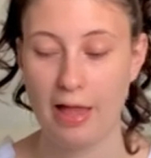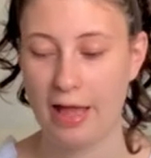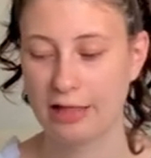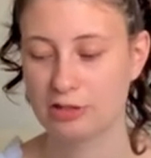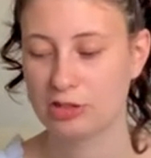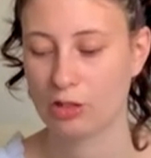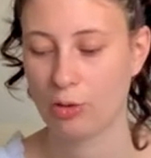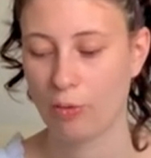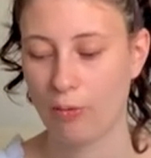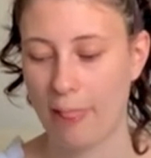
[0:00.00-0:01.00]
And so
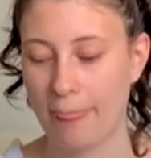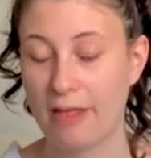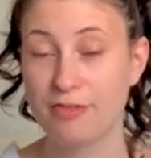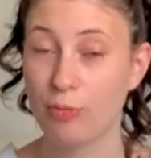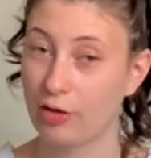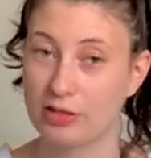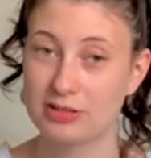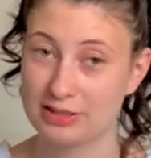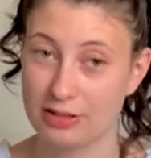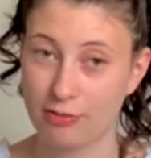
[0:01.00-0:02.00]
if you want to
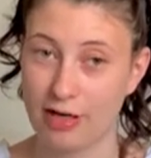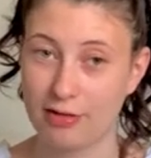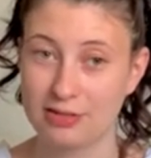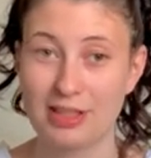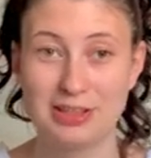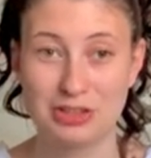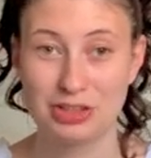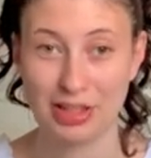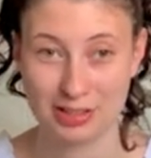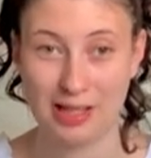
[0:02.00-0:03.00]
stick around and
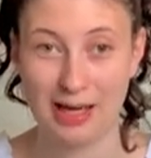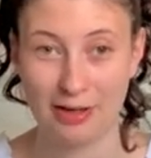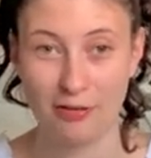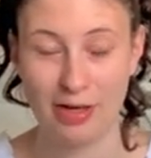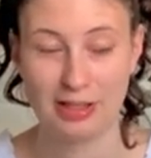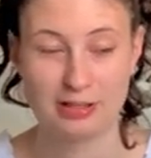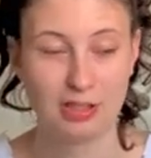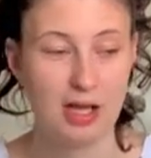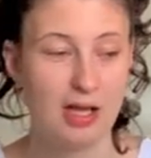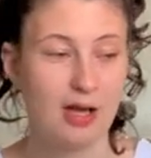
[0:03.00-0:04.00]
check that out and
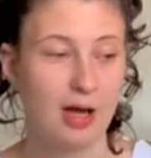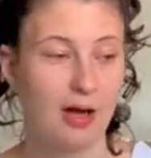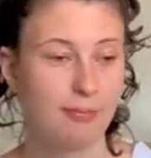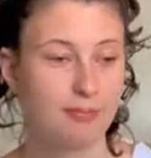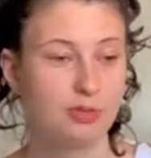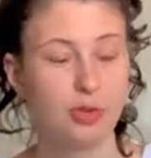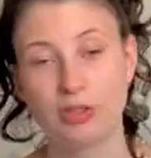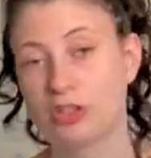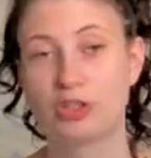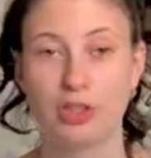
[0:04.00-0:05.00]
um,
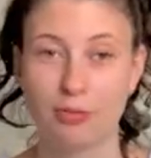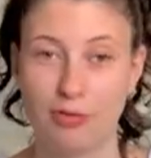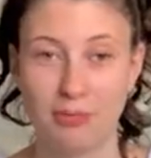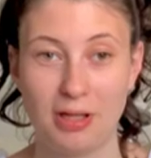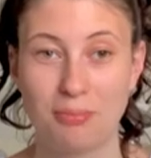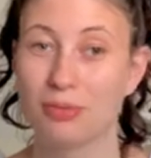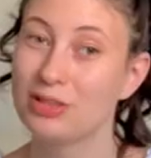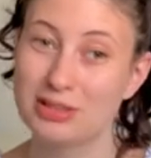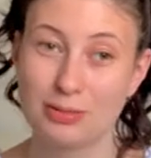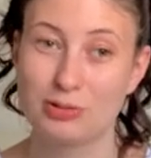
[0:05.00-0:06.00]
join the journey with me,
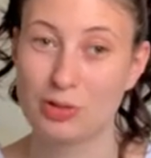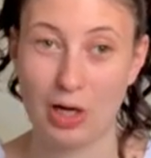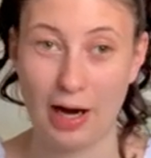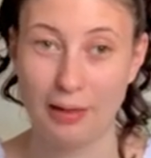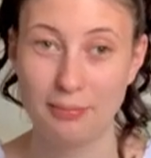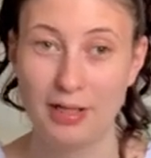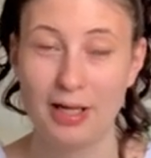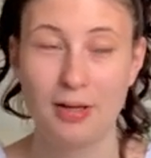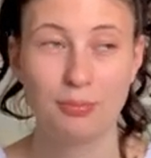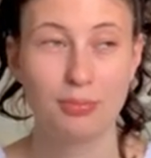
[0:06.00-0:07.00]
please subscribe.
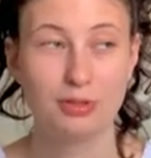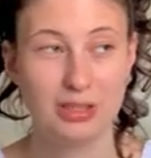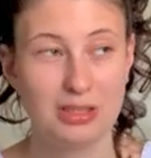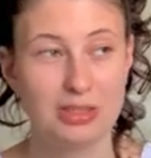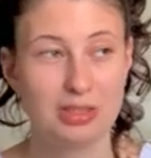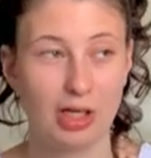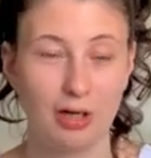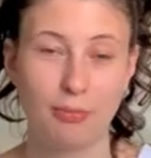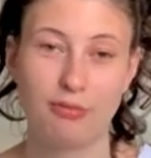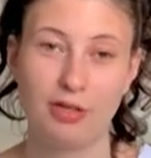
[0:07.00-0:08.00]
Please check
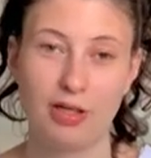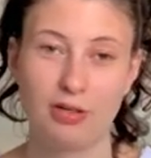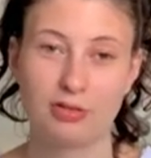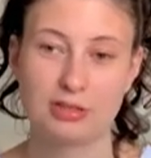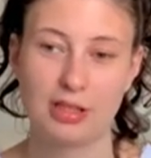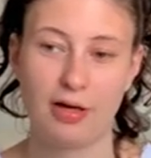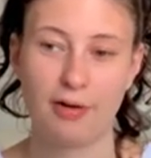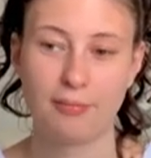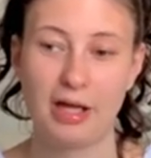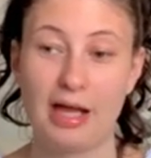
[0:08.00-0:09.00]
out my videos,
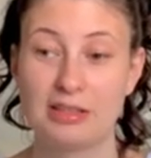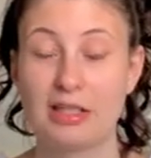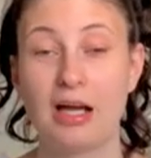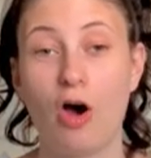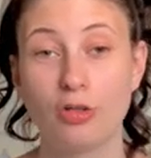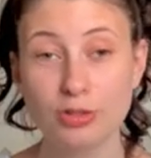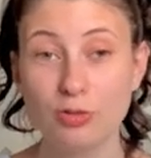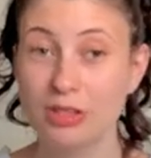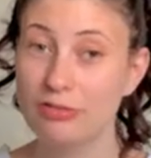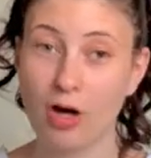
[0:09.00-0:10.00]
um, and also
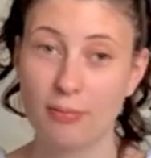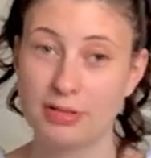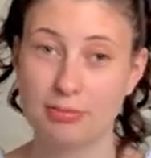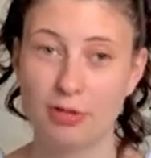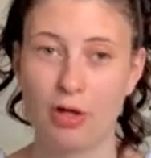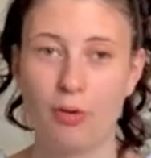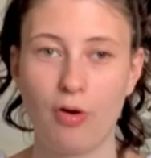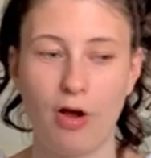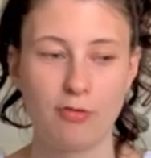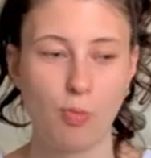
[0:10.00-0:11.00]
leave comments below
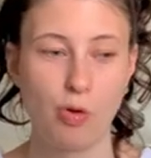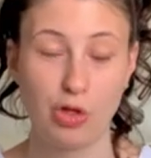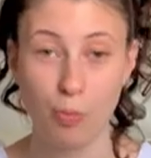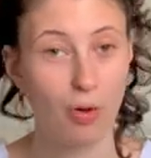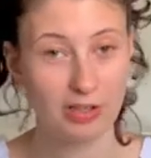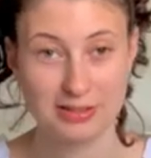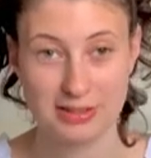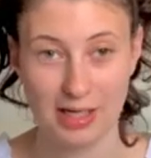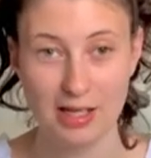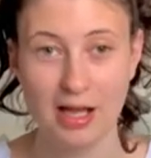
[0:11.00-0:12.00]
of what you want to
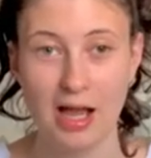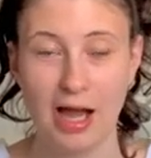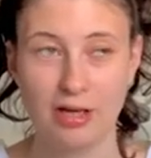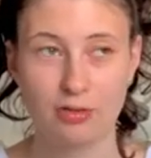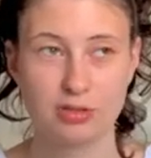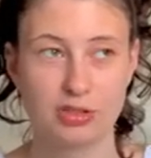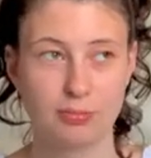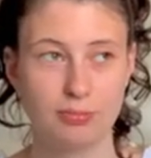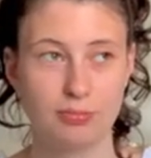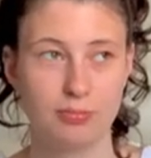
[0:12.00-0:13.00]
see. I know some
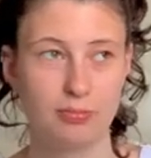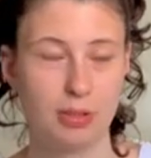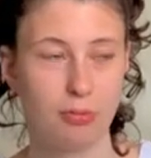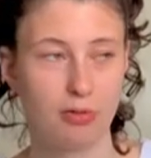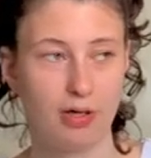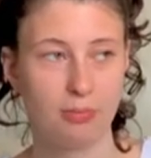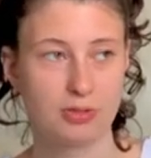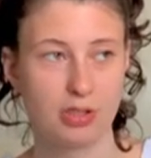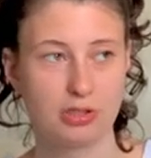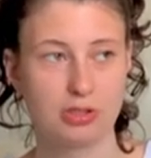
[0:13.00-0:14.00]
people that I've been
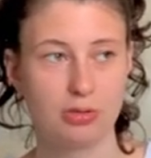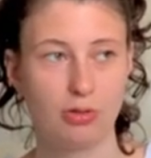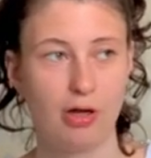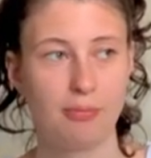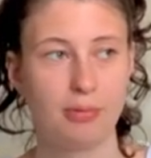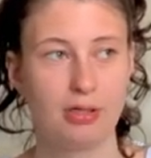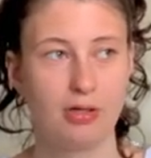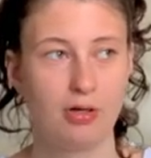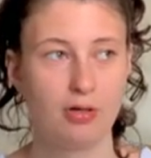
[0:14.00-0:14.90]
talking to have been